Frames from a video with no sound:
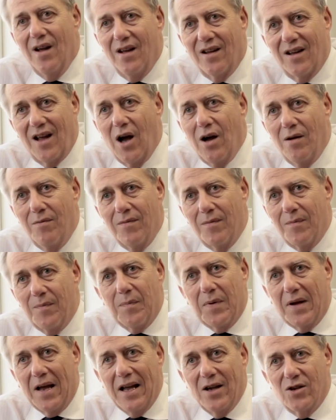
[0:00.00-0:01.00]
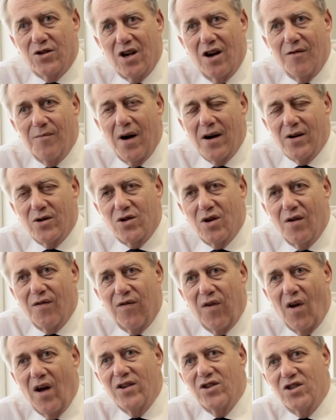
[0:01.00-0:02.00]
go and get yourself a Microsoft
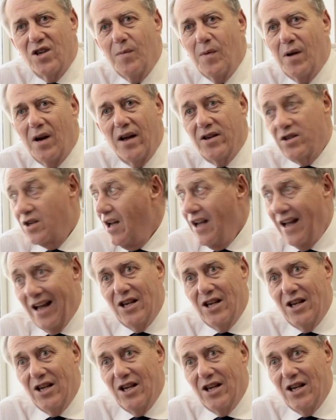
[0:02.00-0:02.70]
Flight Simulator.